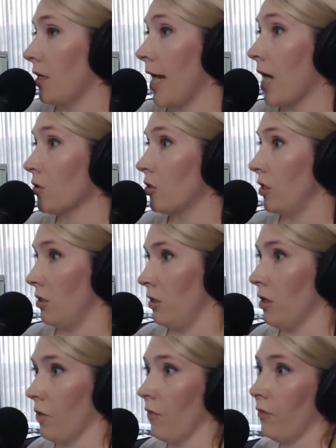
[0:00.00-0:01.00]
now she's, you
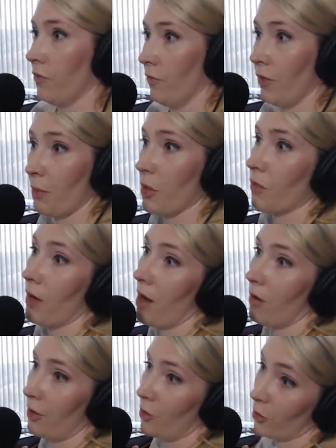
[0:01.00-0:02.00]
know, flipping
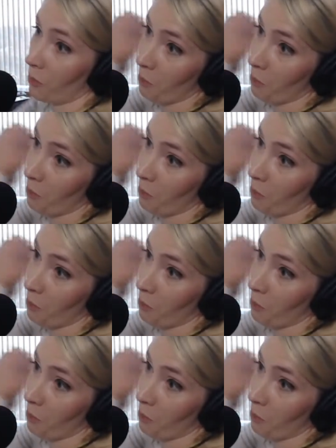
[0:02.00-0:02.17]
around and doing